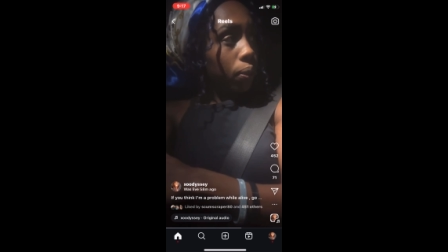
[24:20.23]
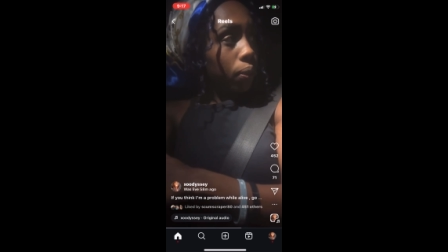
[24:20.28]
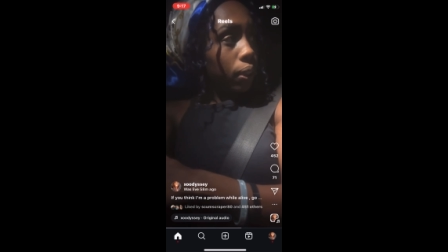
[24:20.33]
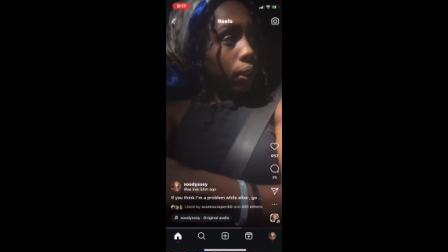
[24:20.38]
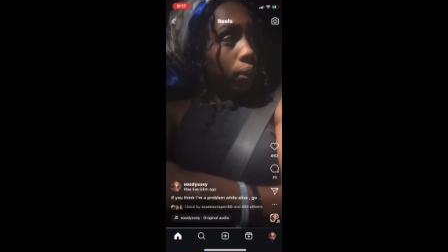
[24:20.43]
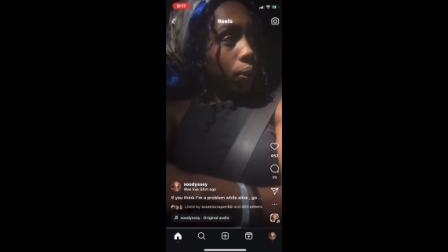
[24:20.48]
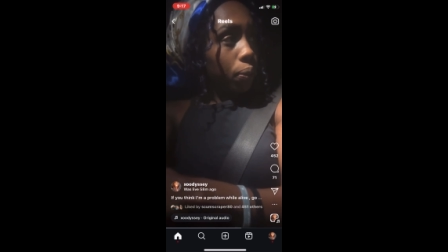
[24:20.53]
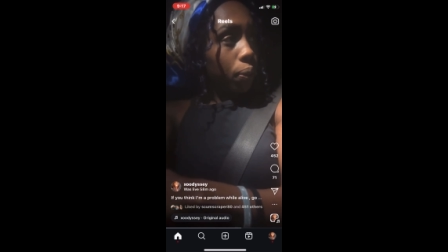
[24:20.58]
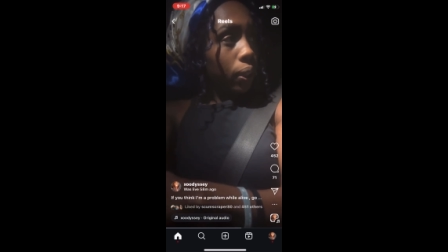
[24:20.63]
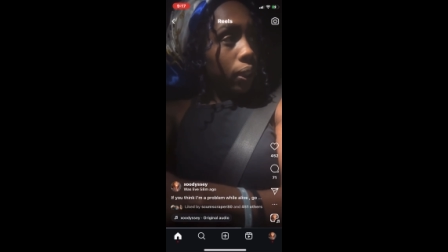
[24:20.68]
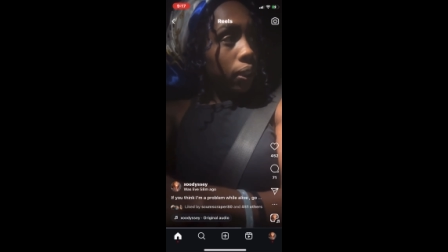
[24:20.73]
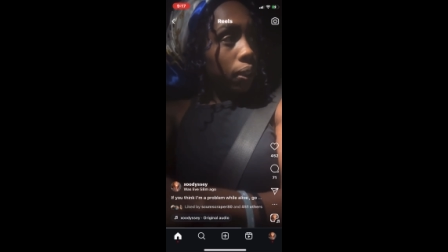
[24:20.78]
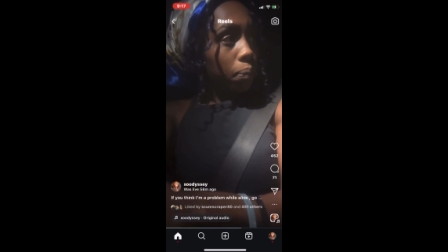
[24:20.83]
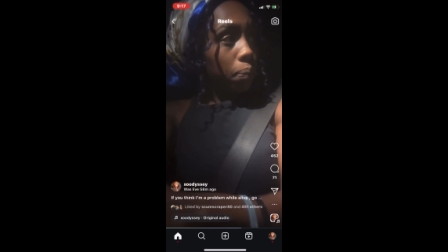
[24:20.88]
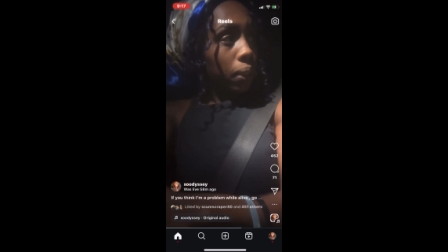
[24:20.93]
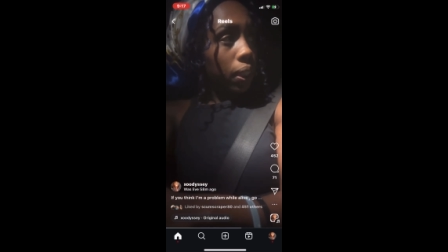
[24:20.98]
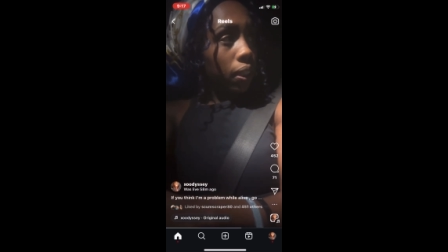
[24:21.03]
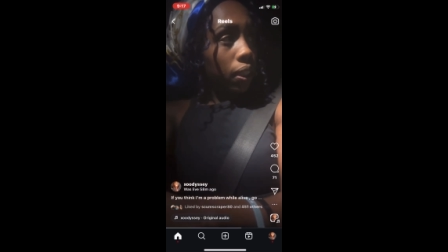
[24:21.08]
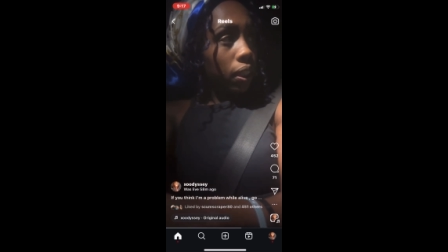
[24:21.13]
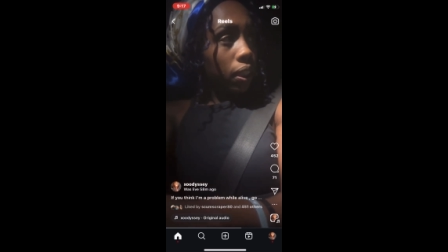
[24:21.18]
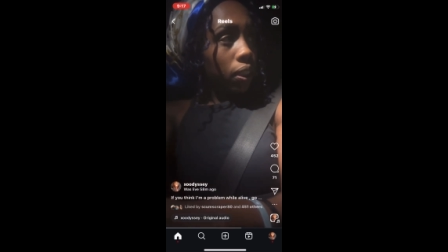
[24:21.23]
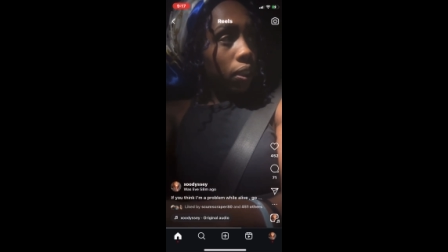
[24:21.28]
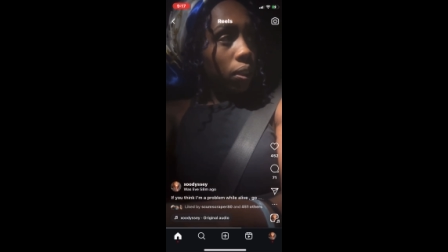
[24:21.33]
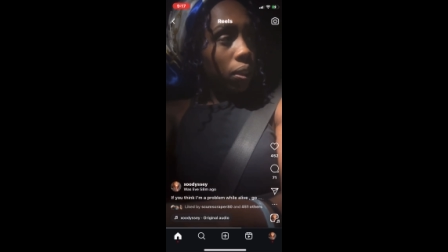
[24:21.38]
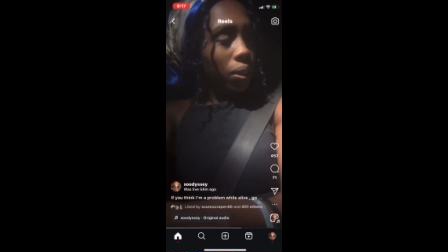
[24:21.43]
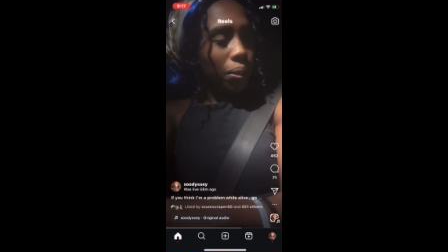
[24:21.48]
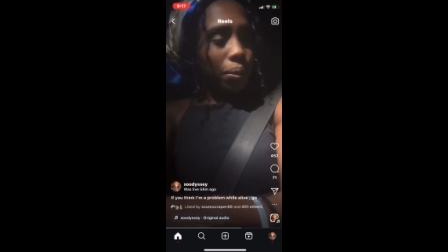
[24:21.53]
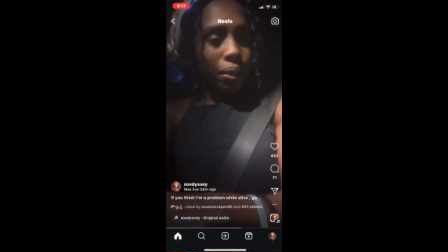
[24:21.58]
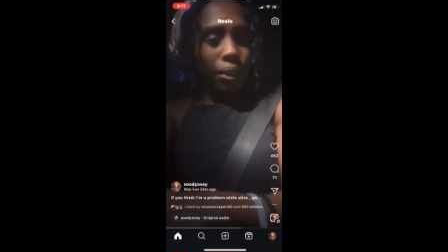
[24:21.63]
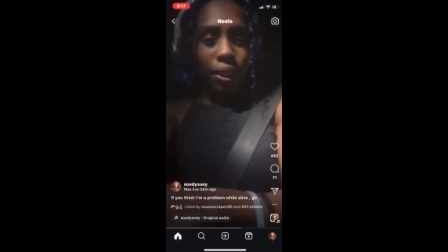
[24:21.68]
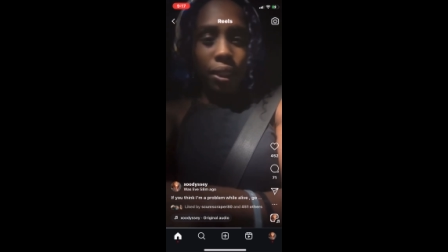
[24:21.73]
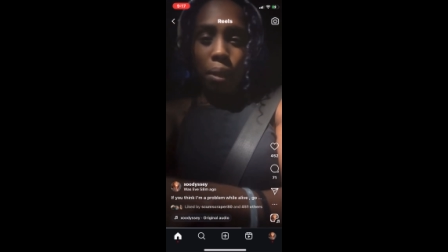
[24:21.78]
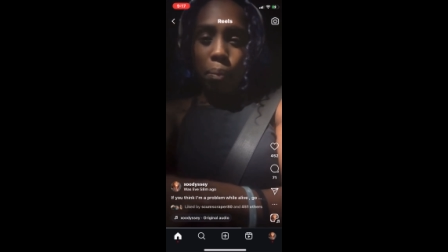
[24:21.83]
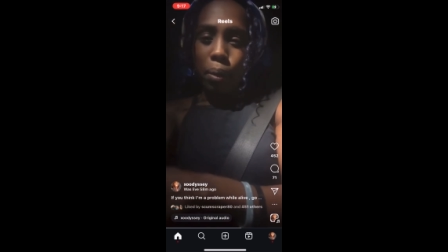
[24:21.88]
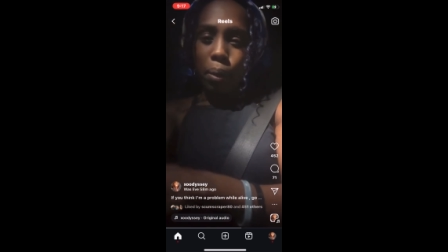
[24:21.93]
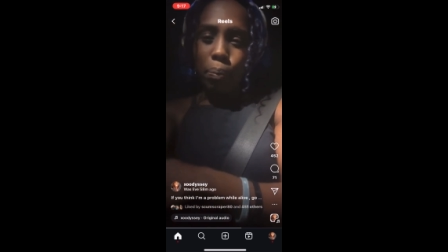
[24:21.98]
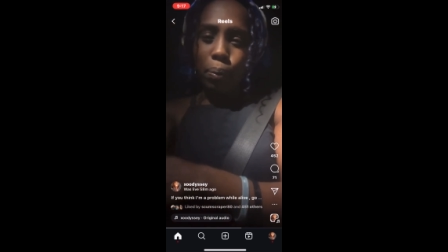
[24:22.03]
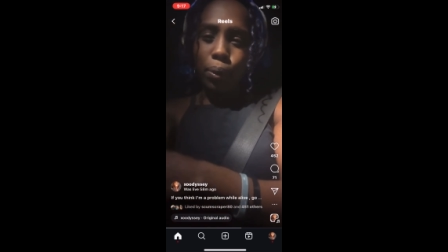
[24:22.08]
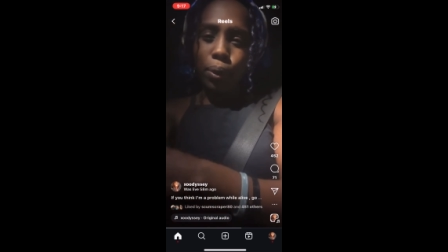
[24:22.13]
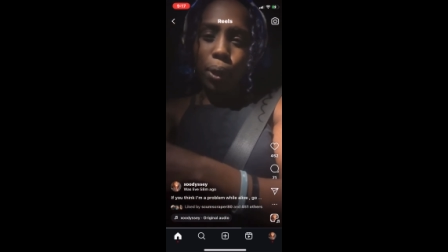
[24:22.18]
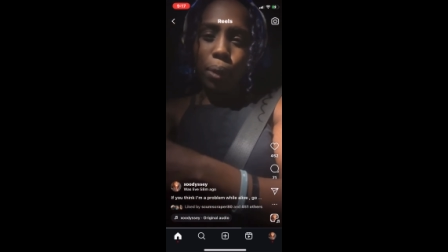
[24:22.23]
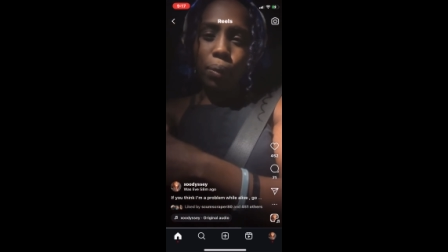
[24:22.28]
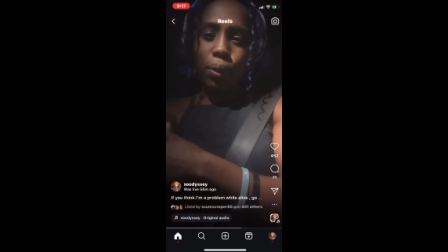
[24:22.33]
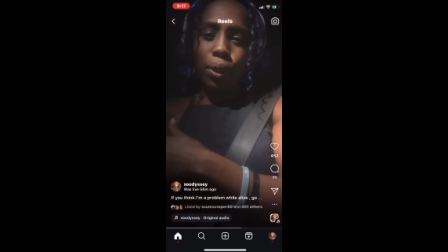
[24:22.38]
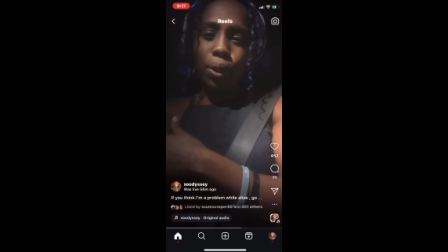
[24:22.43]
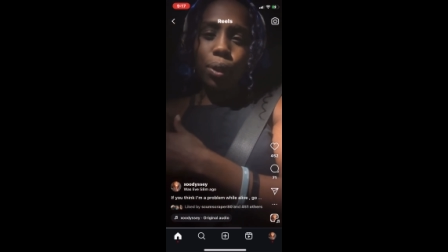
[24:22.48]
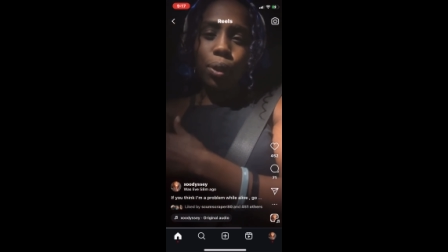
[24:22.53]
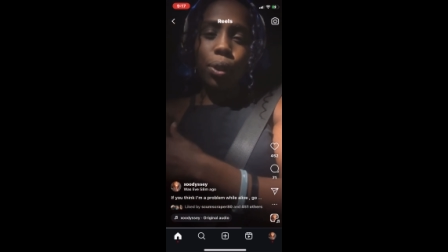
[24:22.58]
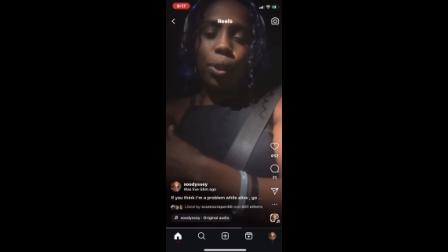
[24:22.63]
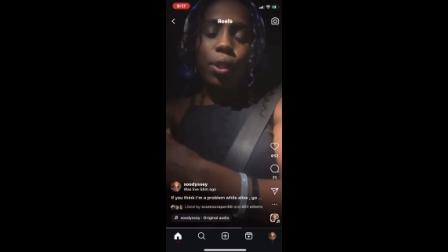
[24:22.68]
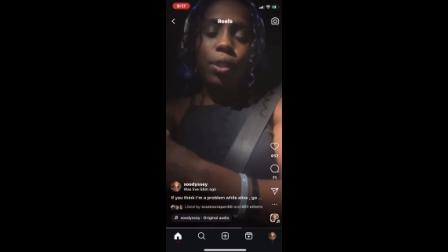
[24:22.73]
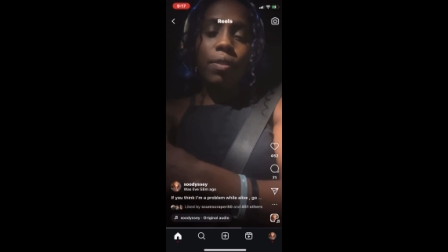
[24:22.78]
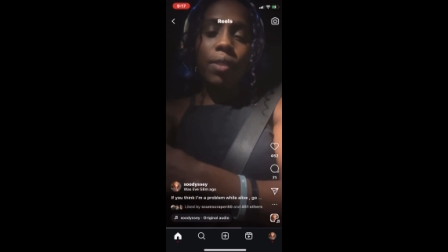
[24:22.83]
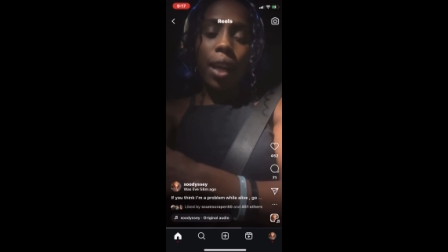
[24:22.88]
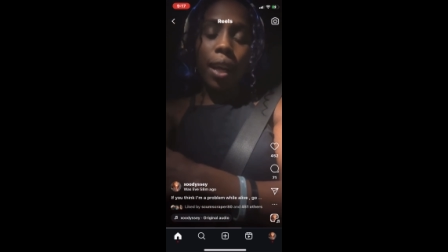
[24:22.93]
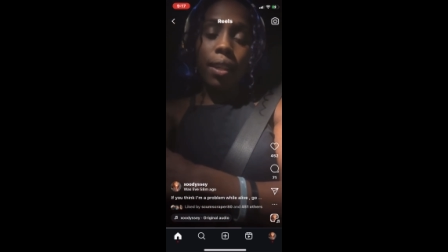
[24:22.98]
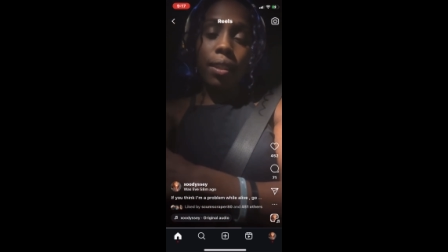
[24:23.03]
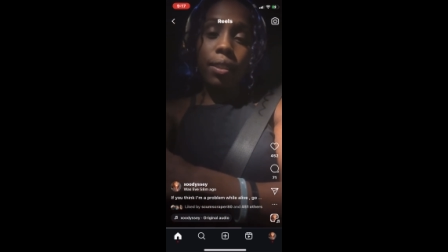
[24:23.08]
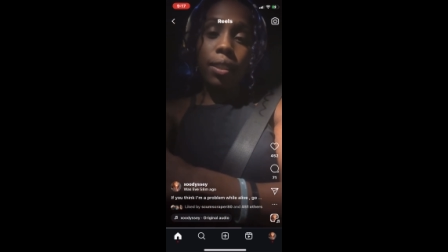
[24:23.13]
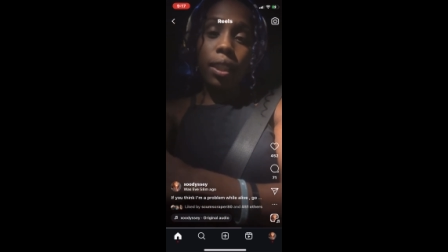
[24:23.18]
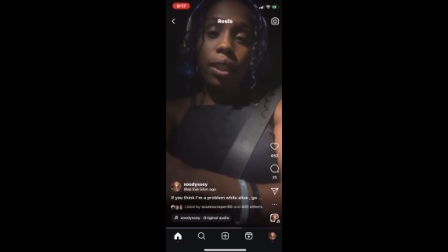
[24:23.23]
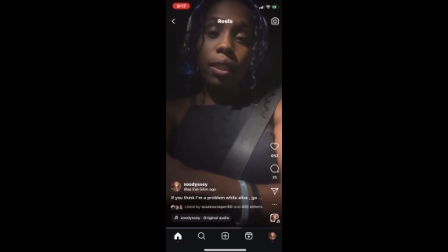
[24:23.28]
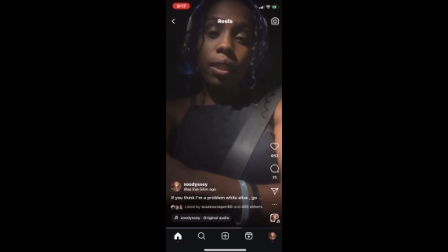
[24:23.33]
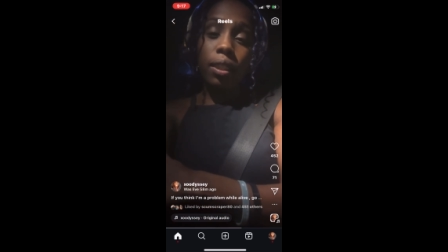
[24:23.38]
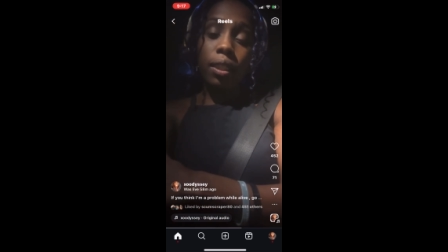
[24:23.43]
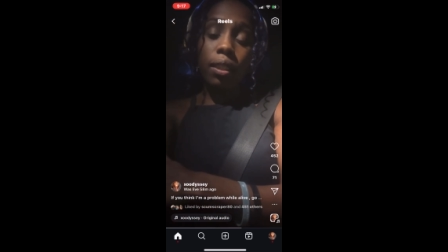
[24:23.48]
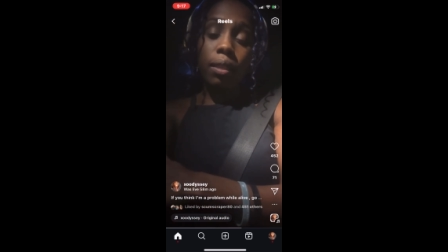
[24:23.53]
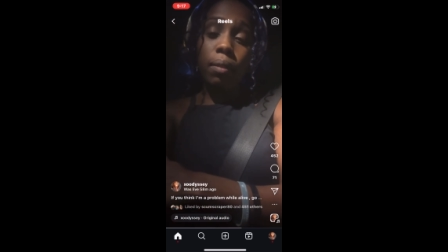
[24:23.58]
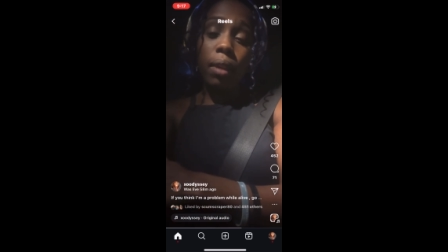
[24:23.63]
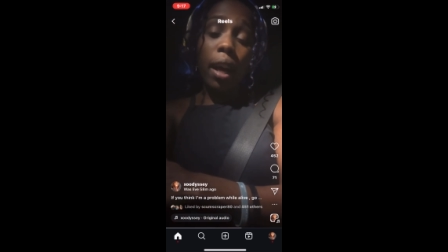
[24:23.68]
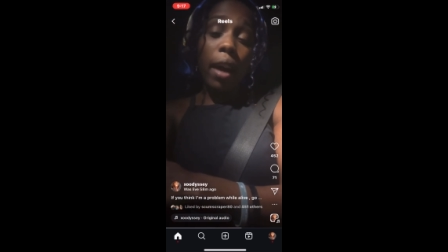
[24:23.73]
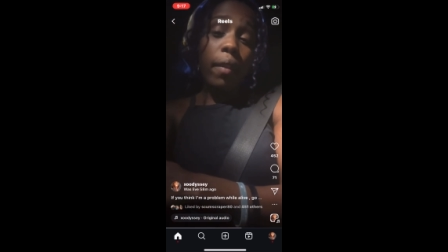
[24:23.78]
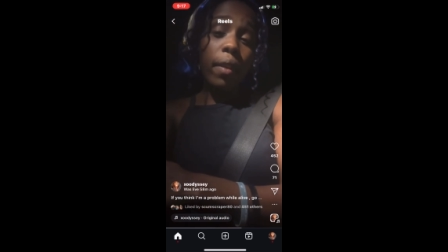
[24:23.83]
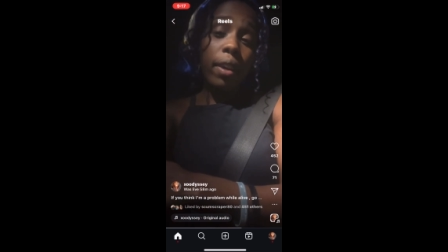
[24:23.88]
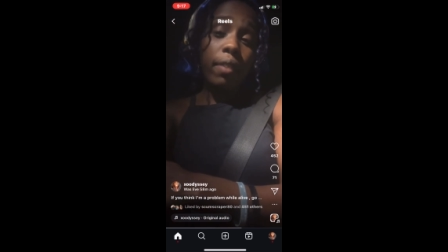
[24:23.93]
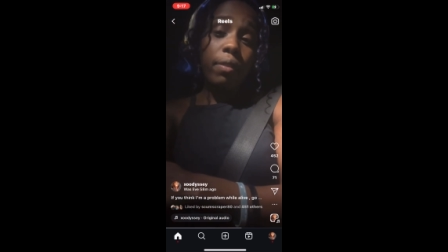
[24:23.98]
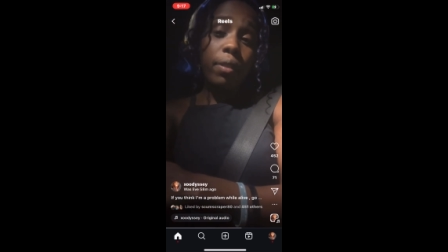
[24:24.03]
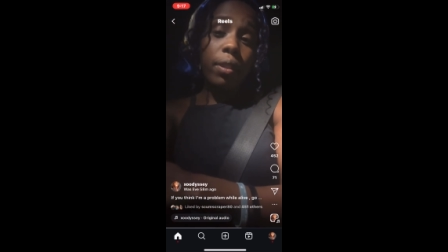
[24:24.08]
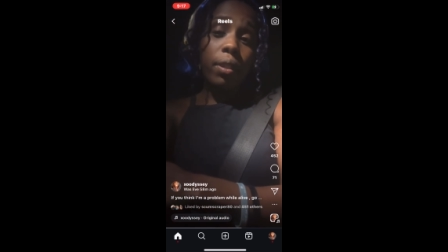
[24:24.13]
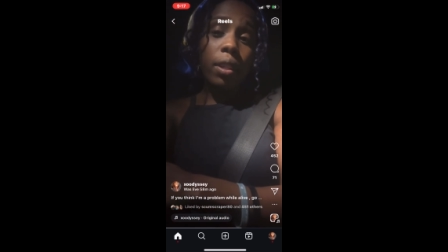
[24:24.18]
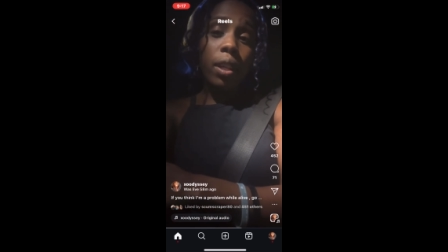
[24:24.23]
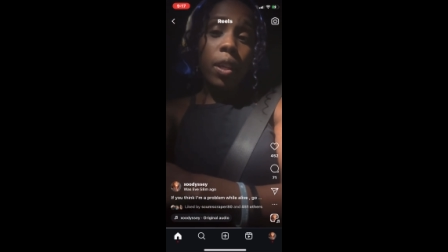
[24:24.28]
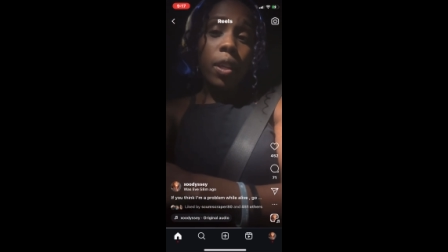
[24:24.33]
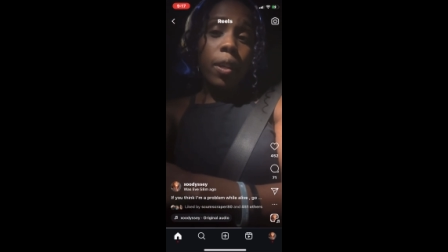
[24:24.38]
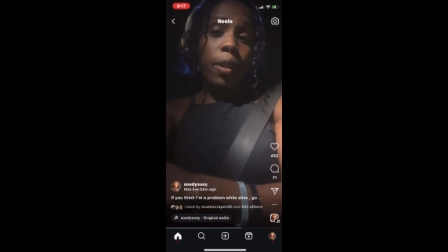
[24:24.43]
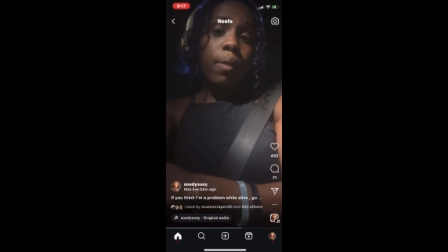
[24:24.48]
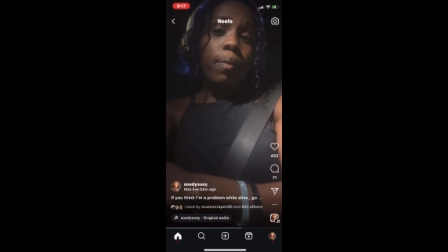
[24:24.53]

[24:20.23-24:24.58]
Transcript: there's going to be an issue, and some people don't deserve that attention. However,